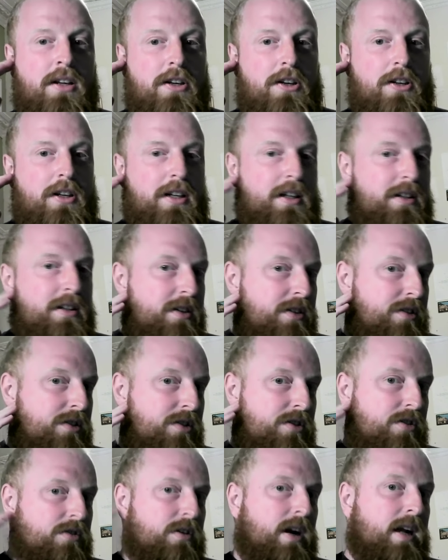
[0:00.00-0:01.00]
you need to
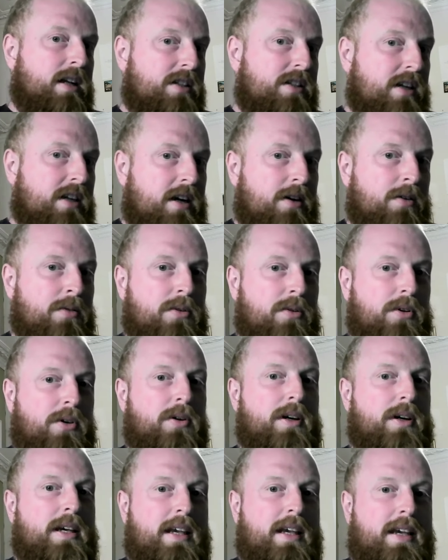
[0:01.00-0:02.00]
stretch out
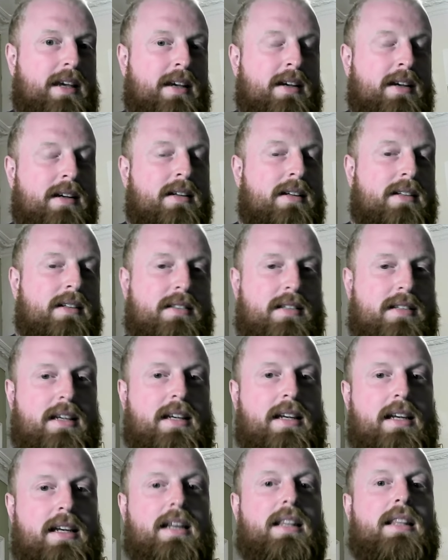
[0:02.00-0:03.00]
your ear to
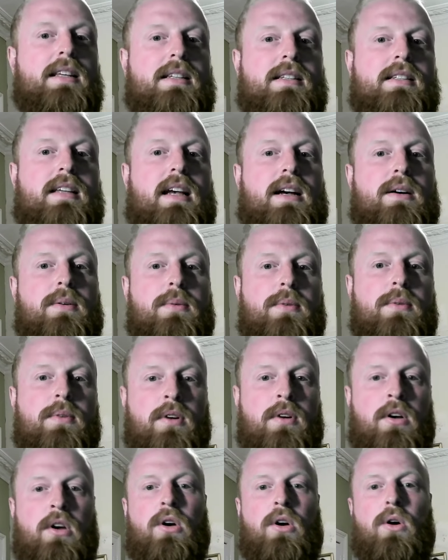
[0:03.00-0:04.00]
hear the sound,